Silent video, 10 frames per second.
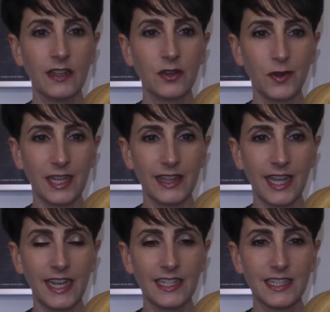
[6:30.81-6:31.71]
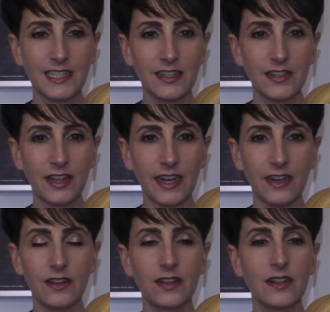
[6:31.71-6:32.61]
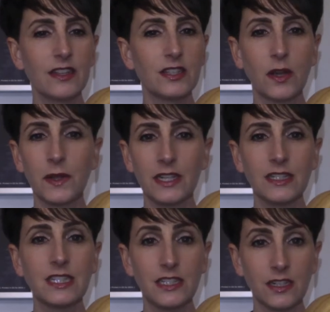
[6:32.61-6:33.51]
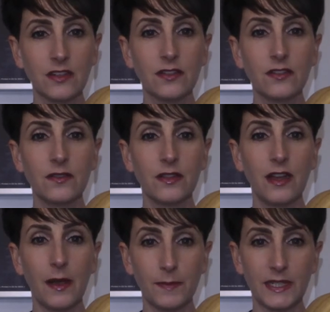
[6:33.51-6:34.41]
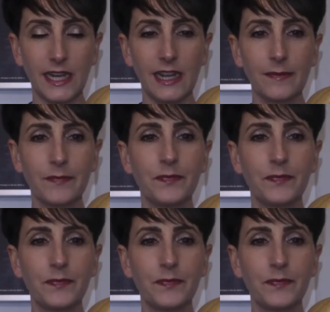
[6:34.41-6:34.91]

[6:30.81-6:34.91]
Green light is still there. So it's still updating.